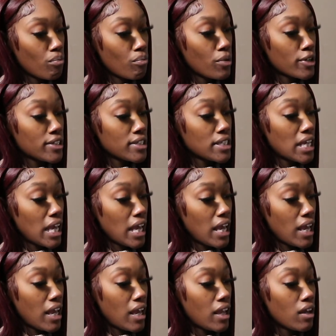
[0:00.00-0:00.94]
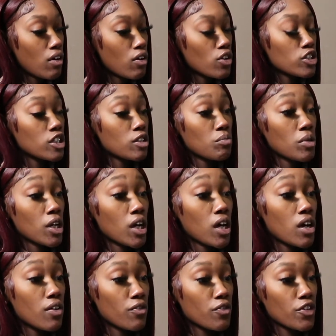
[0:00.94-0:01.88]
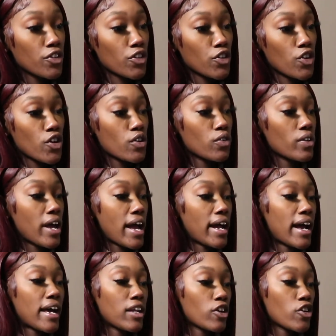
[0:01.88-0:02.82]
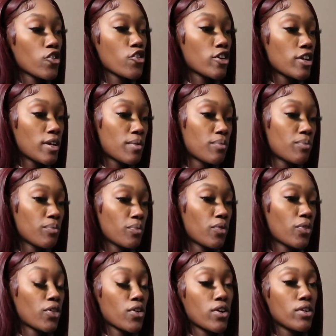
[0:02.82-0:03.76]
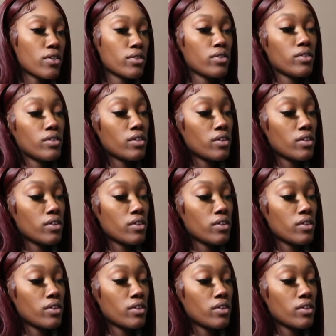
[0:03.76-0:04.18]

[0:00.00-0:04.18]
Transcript: Berté Ultimate Comfort Throw, and I got a cream throw.